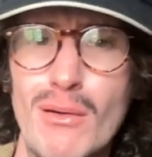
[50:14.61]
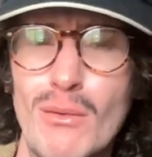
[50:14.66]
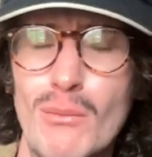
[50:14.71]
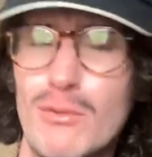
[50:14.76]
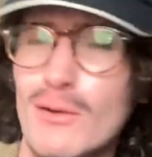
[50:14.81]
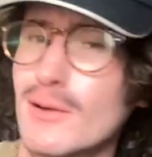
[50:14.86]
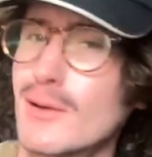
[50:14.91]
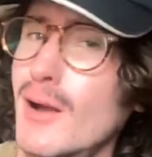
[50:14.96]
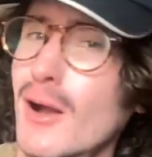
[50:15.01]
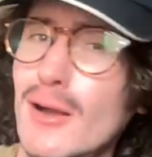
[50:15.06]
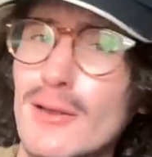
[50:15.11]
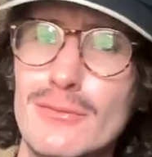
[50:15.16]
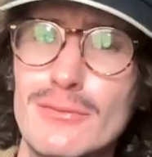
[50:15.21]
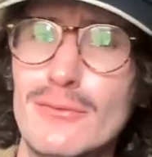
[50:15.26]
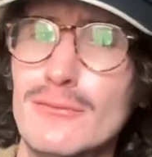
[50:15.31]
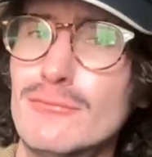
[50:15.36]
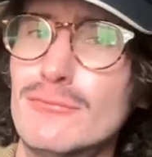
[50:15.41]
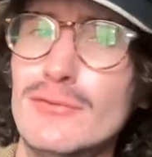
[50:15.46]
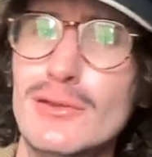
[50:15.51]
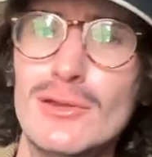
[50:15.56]
We're cutting
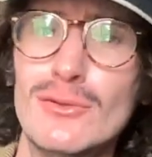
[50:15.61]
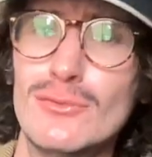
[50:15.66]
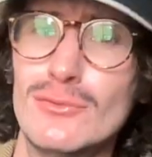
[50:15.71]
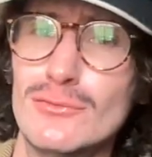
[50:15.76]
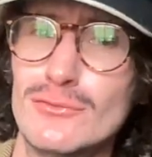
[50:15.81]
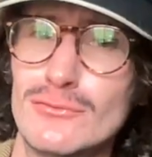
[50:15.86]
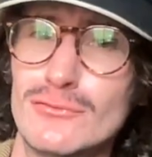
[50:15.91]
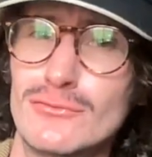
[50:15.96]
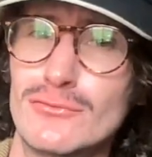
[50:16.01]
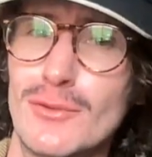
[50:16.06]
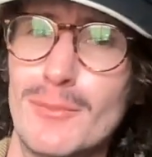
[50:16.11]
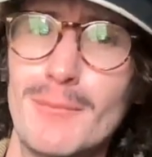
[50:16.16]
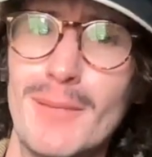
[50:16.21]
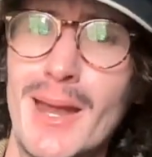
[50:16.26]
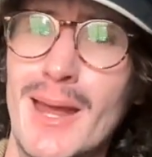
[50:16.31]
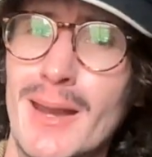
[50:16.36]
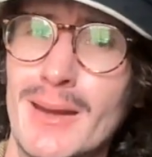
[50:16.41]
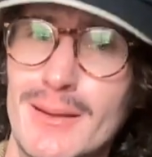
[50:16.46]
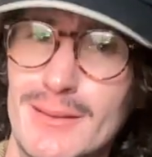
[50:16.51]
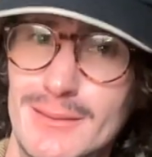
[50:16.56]
the views
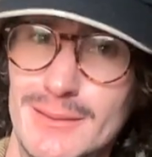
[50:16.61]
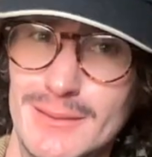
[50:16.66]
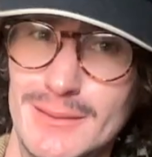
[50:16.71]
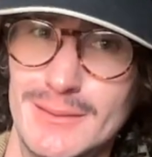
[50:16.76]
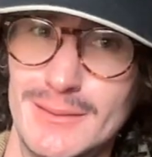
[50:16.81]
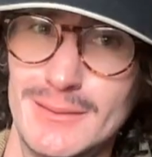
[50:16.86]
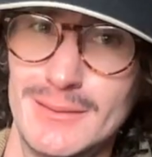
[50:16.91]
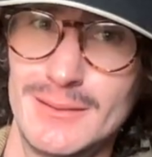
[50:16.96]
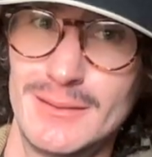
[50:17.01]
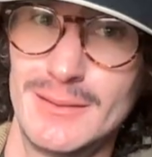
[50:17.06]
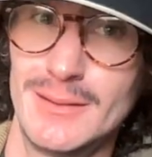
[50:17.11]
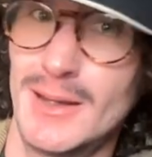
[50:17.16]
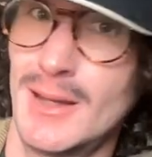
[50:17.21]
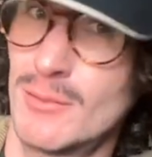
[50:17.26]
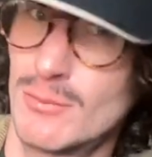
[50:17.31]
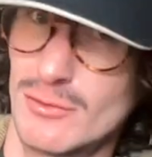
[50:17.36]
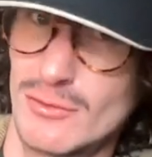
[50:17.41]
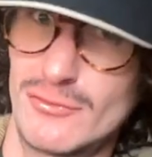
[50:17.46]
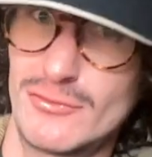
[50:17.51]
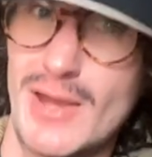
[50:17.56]
dramatically,
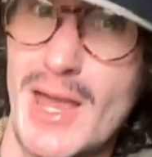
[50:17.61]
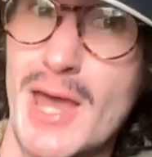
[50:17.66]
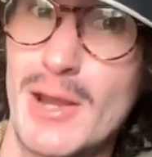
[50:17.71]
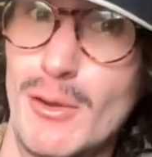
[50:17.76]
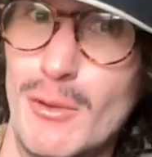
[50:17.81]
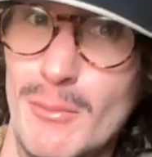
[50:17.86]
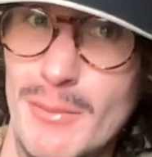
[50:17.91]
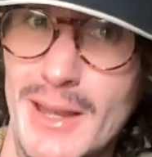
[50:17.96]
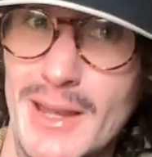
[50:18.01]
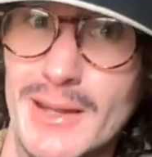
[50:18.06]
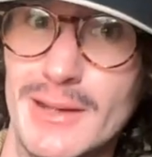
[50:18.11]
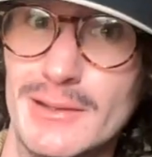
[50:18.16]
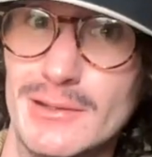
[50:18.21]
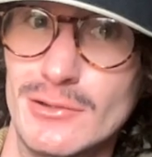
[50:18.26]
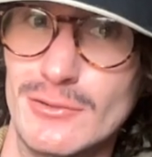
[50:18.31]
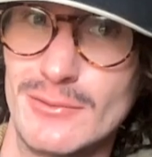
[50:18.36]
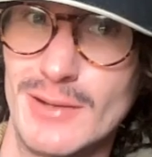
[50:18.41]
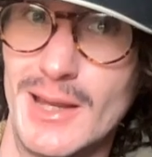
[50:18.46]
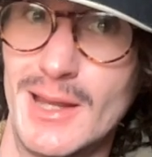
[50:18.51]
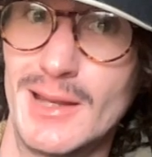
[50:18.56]
and we're shadow banning
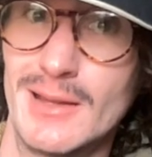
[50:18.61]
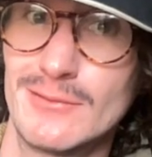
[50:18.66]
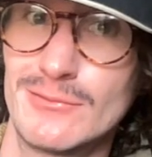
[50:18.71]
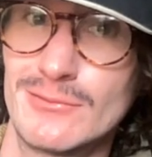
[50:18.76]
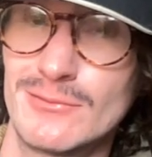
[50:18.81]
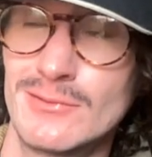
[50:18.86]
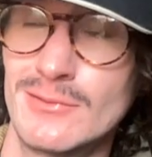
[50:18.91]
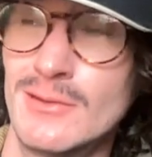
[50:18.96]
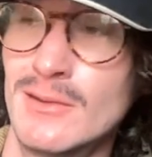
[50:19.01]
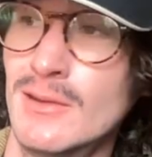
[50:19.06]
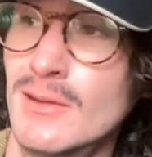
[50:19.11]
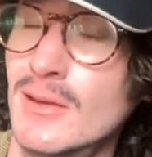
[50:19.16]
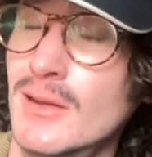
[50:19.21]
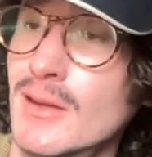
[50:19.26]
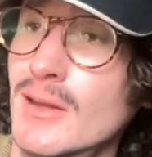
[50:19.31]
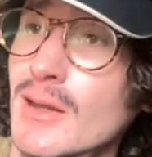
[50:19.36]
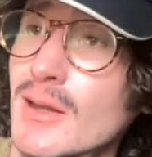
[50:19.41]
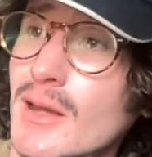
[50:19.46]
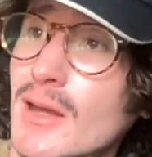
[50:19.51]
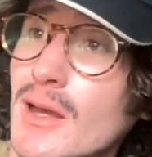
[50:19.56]
your ass."
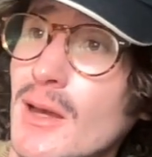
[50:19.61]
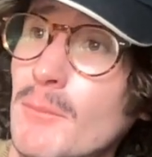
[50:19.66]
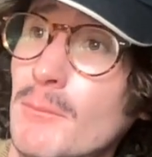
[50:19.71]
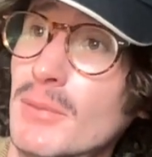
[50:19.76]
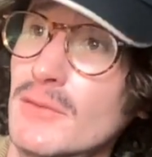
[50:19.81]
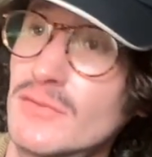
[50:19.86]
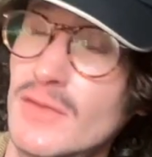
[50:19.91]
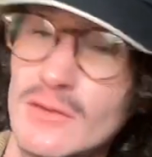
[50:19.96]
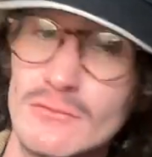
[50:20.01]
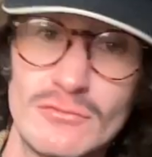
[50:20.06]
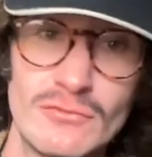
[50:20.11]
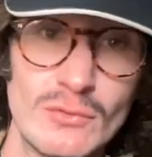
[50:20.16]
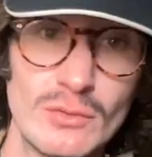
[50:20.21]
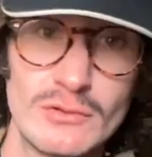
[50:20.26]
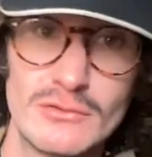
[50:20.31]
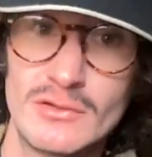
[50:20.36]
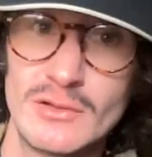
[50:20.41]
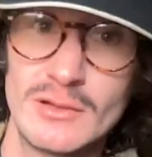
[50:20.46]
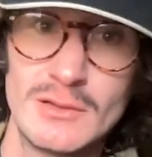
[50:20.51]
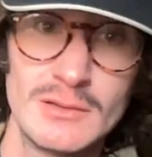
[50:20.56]
But then
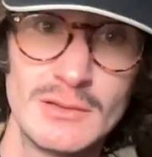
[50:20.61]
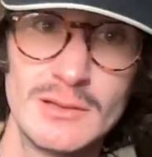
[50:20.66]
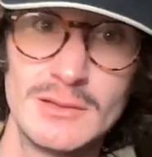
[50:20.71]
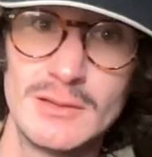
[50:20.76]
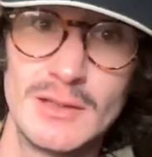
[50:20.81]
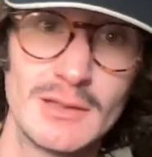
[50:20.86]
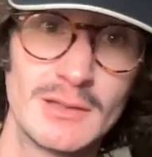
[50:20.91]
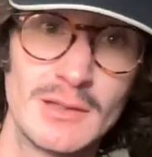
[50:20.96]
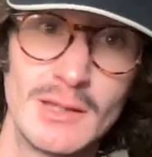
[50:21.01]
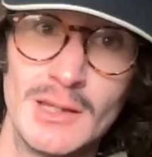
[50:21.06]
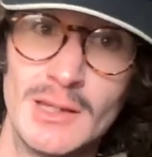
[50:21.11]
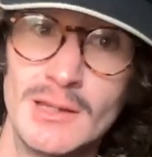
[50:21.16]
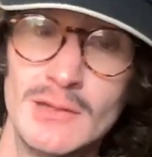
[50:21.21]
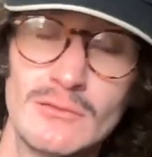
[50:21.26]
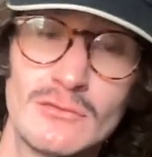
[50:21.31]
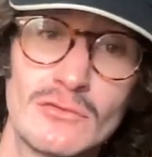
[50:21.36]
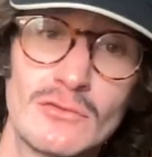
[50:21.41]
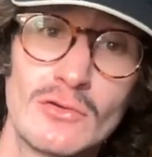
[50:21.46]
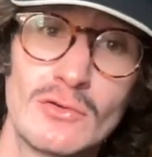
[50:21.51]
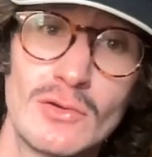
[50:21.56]
fortunately, like
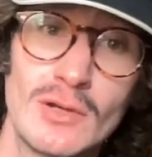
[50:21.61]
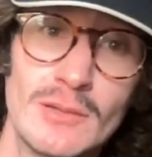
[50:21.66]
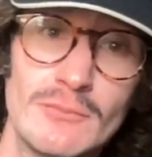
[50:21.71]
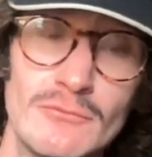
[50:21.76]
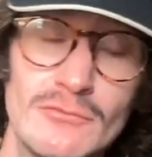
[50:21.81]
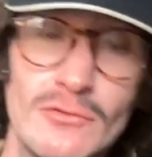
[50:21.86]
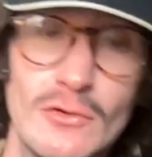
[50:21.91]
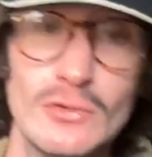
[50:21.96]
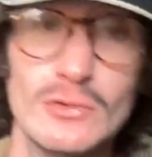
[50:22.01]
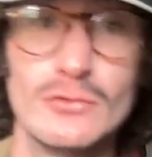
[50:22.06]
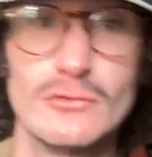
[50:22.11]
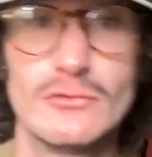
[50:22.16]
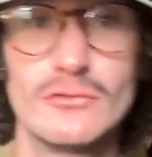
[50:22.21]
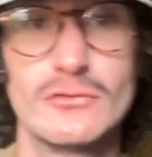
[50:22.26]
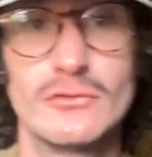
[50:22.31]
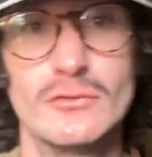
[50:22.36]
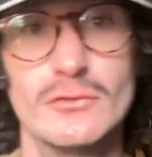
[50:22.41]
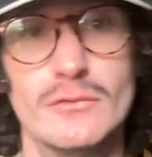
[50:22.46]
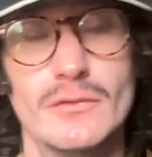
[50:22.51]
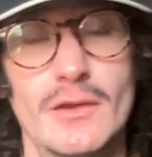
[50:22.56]
Instagram followed
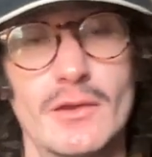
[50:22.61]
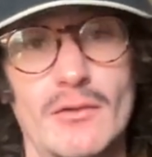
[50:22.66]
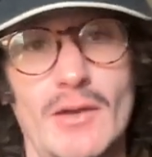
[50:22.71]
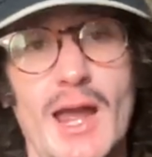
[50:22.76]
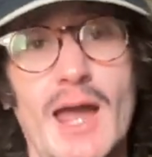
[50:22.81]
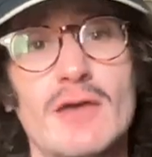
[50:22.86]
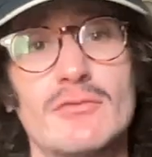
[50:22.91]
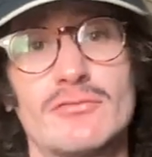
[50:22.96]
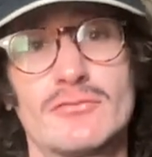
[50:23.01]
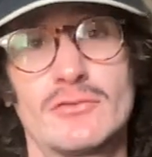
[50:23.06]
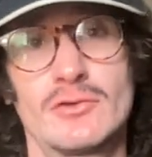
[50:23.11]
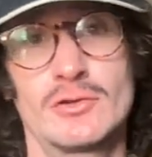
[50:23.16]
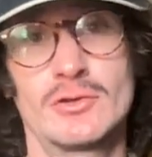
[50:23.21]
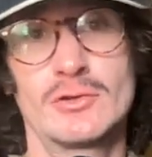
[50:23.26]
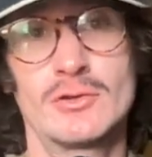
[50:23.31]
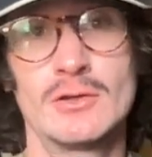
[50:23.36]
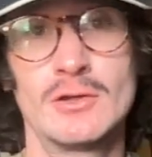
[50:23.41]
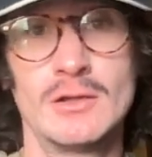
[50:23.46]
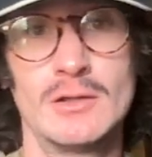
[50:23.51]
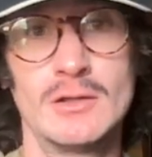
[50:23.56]
soon thereafter.